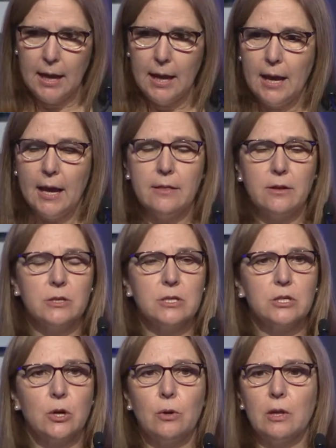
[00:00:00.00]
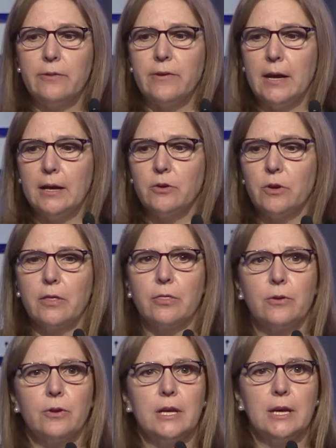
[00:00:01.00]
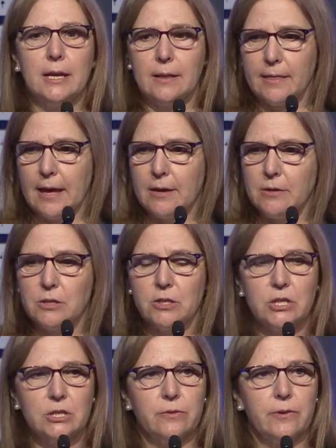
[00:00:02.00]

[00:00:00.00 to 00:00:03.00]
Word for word: And there's a total of 138,000, just over